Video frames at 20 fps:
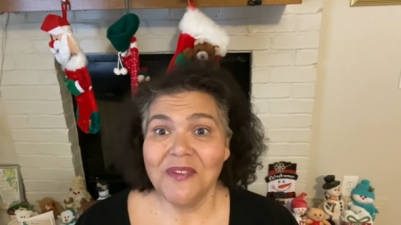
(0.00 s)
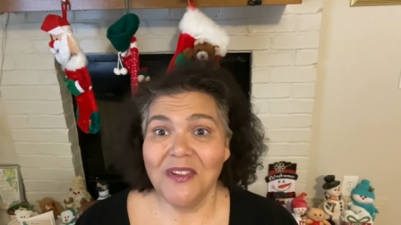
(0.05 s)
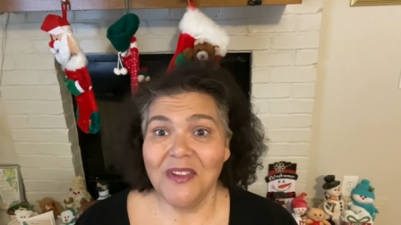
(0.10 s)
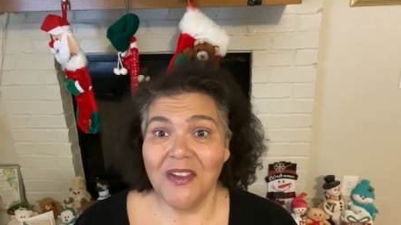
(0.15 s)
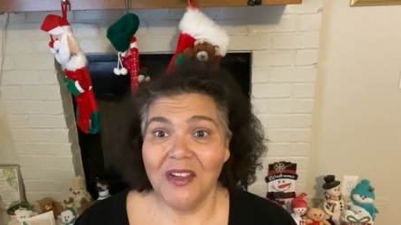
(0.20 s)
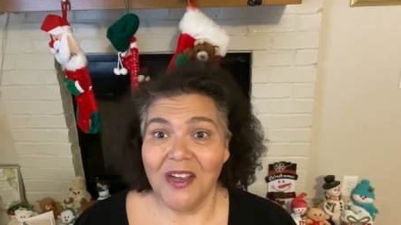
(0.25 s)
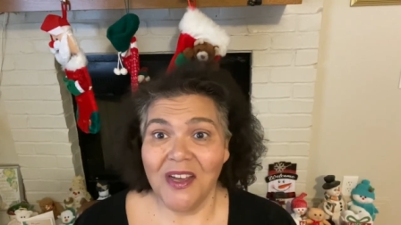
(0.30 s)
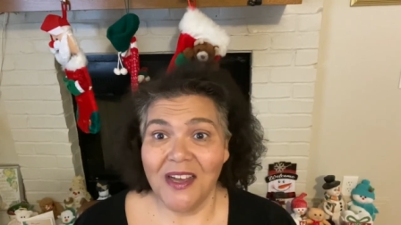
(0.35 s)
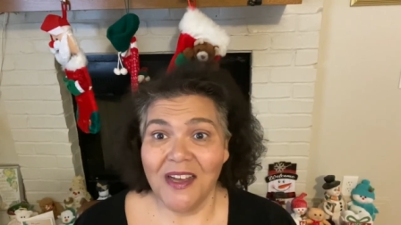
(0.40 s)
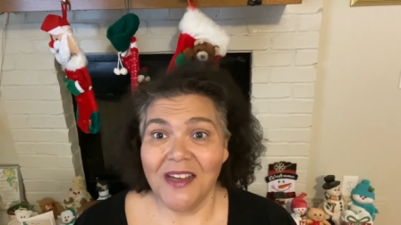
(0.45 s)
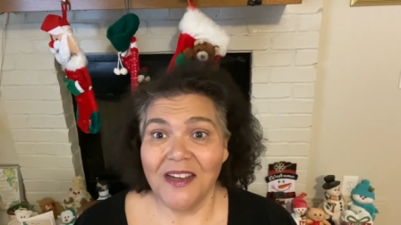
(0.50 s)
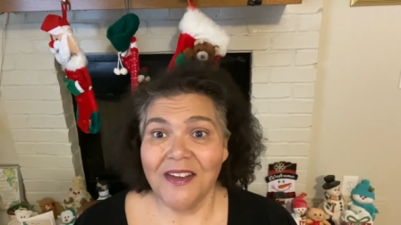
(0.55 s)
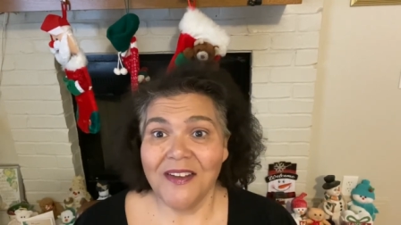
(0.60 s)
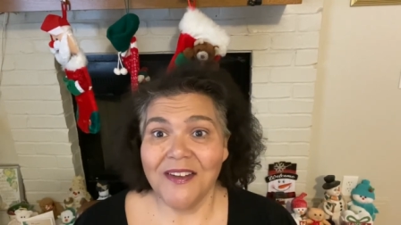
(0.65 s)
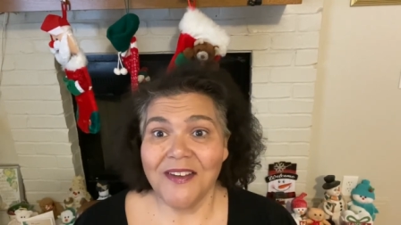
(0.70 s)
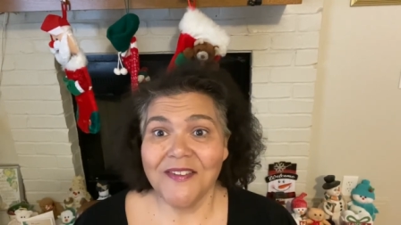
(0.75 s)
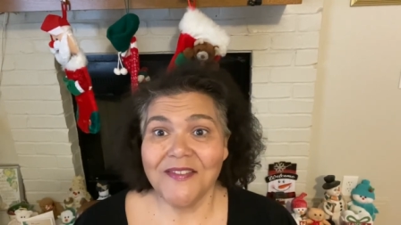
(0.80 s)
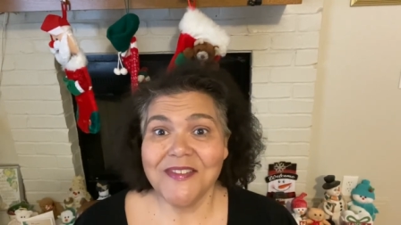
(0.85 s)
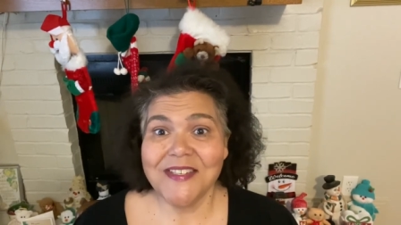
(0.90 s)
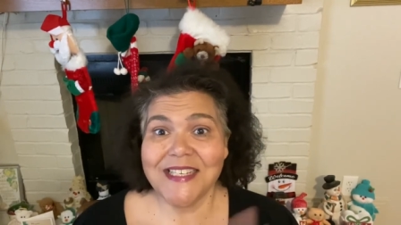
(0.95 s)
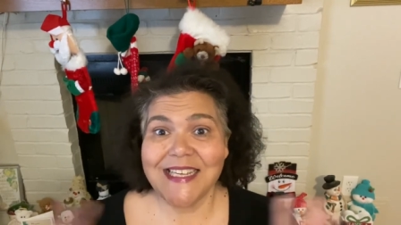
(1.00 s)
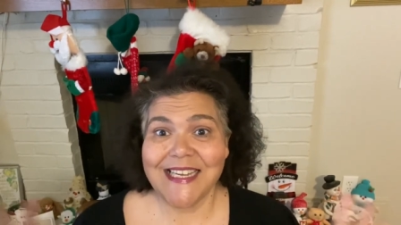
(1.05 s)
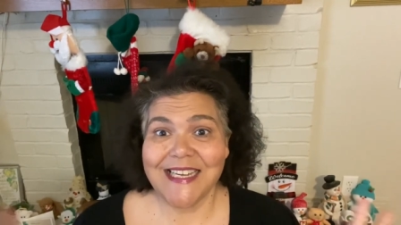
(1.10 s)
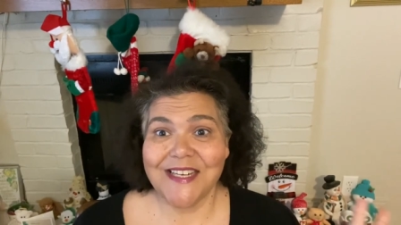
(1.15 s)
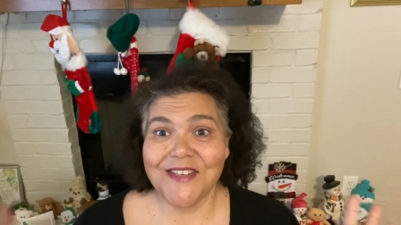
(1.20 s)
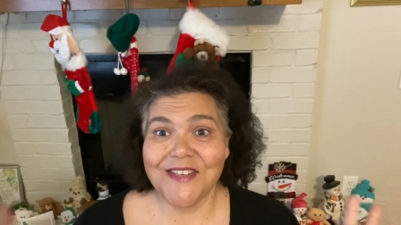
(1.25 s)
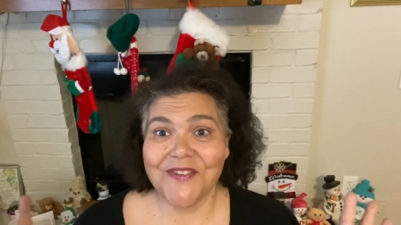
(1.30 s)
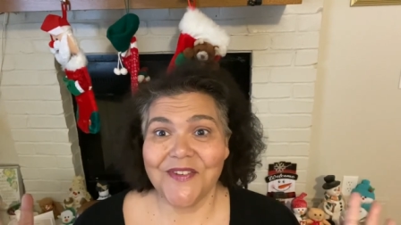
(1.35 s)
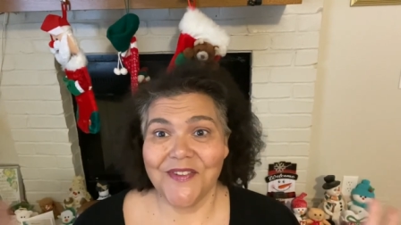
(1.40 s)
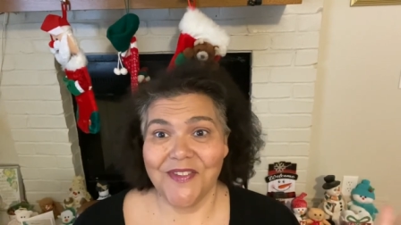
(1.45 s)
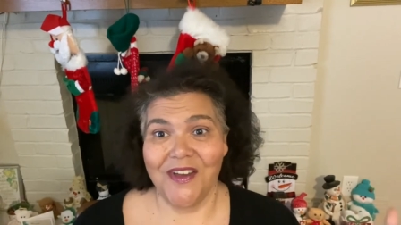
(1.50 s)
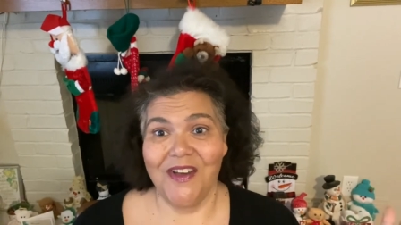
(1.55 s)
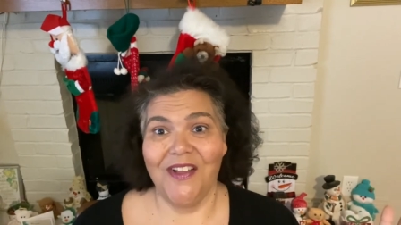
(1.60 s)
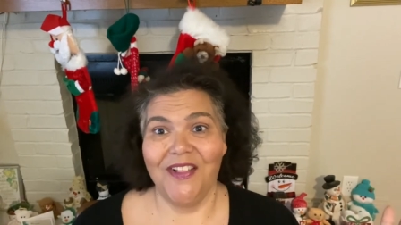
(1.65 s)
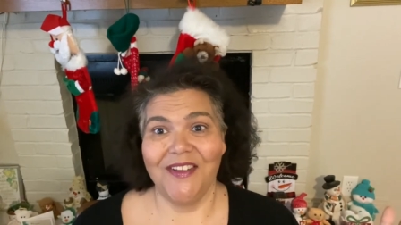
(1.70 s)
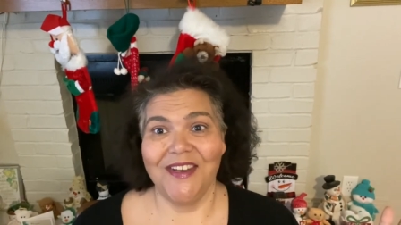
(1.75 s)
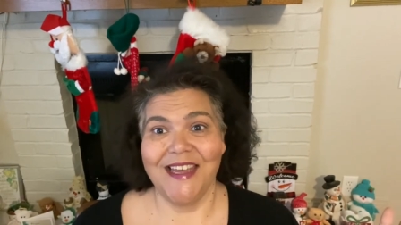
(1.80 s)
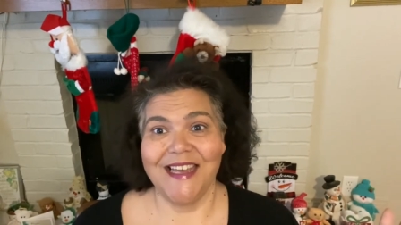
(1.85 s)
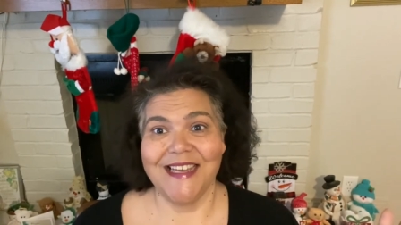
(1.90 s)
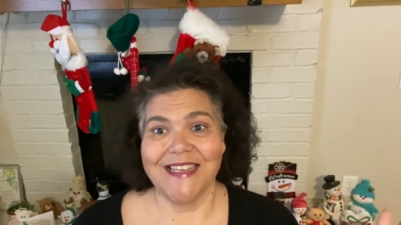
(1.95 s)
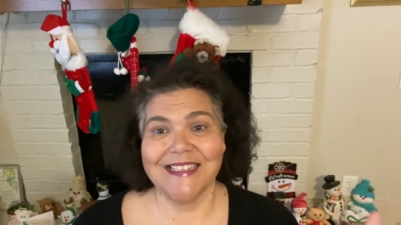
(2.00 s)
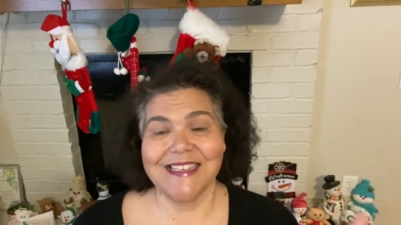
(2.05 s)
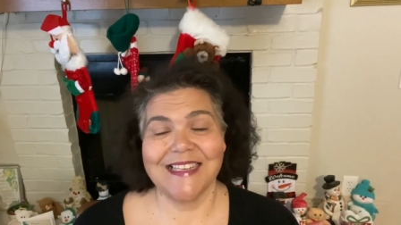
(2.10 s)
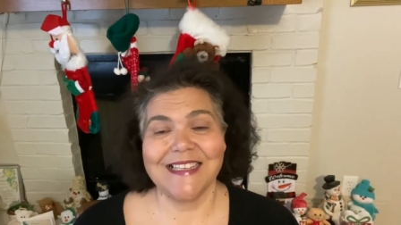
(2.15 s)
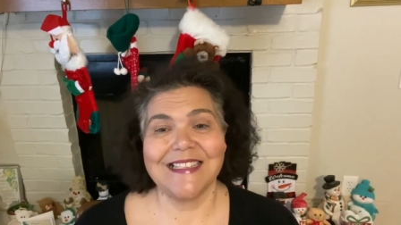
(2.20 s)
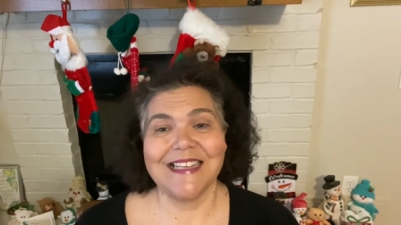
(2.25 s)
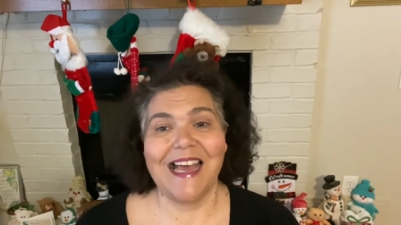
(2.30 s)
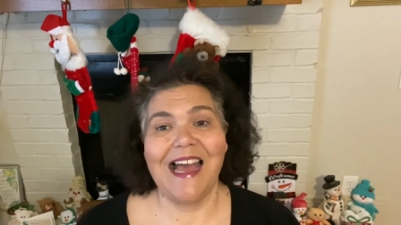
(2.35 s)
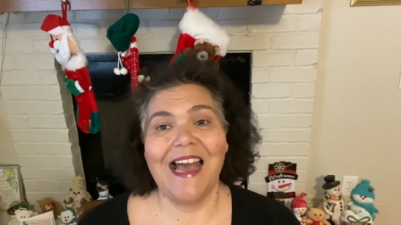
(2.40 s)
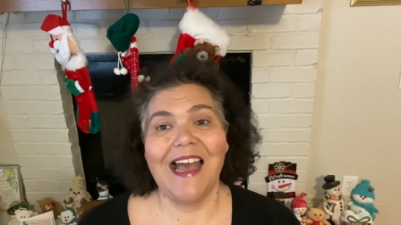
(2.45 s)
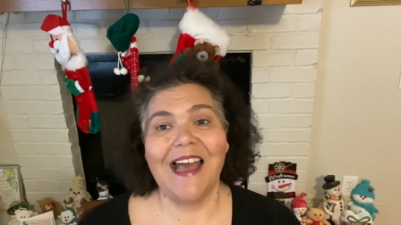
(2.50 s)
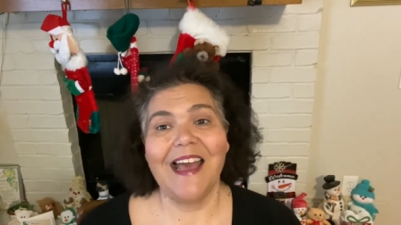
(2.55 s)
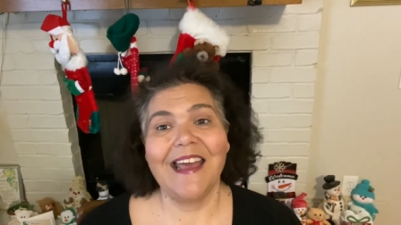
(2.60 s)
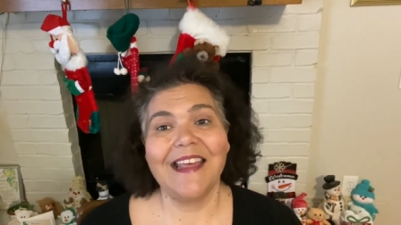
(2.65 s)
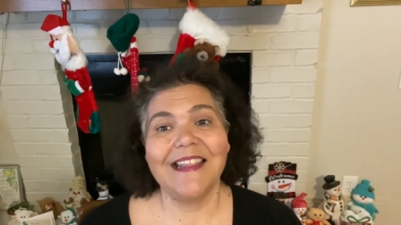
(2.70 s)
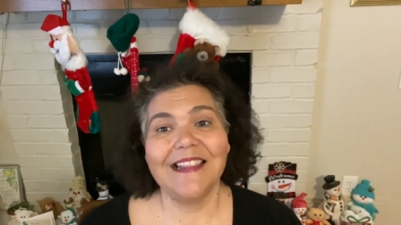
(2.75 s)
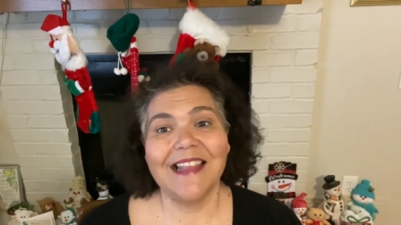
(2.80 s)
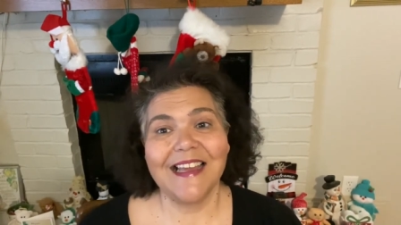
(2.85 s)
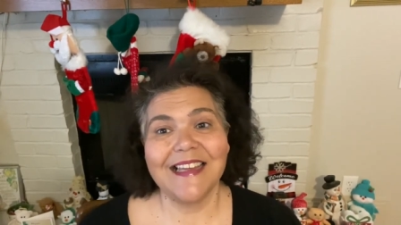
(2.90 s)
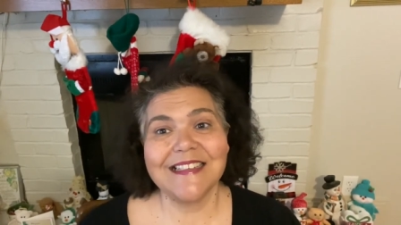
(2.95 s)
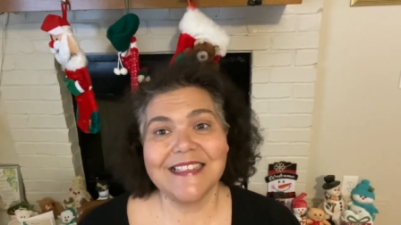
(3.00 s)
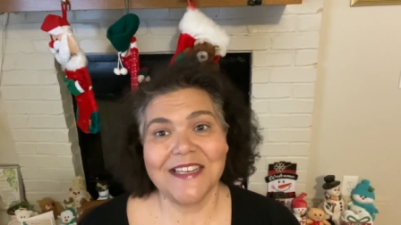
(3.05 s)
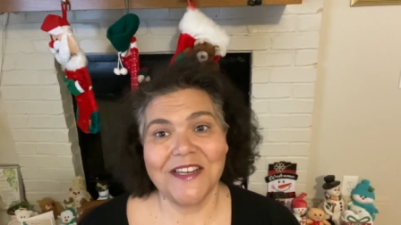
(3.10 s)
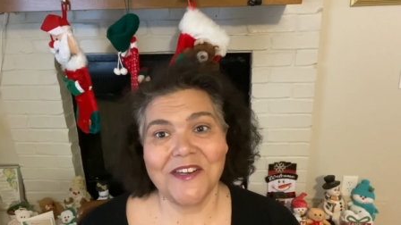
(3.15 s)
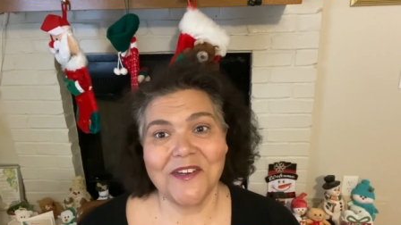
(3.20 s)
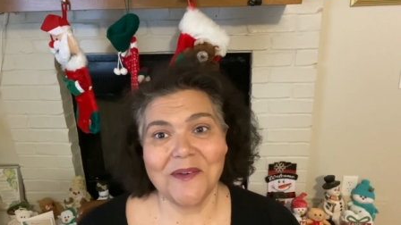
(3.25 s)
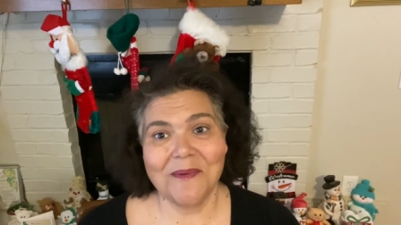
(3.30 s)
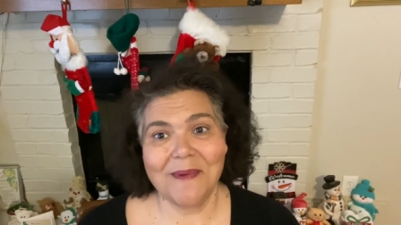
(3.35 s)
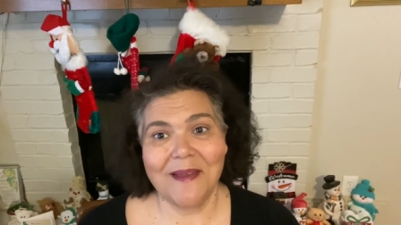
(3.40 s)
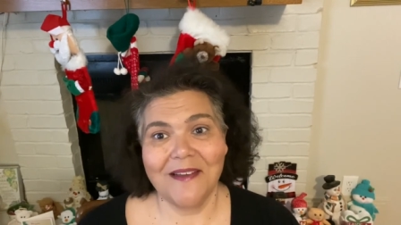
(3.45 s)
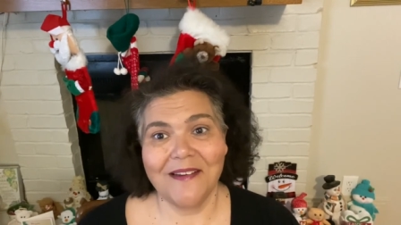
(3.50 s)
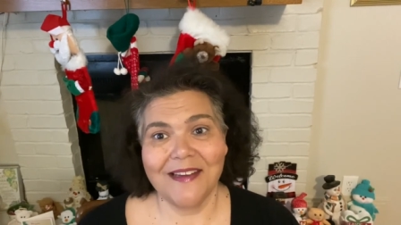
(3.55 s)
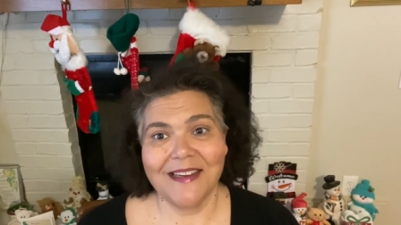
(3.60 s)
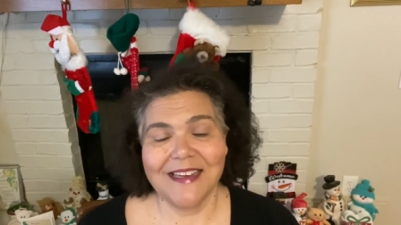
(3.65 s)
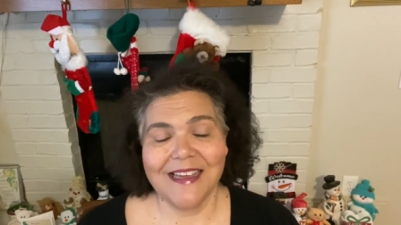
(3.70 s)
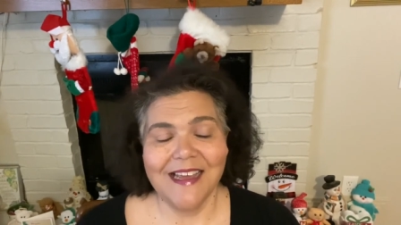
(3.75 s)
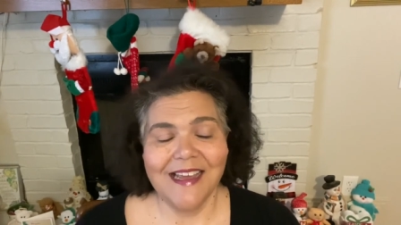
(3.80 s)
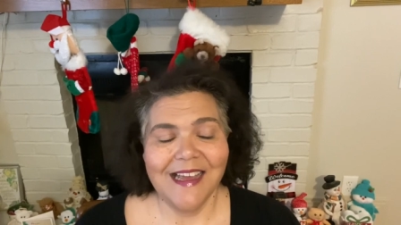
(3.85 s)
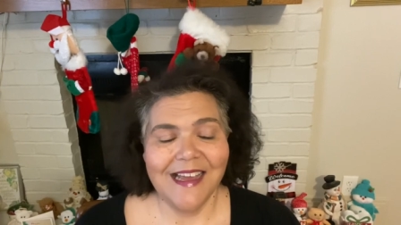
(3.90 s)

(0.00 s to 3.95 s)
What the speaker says: love to eat during the holidays because I like to hear about it.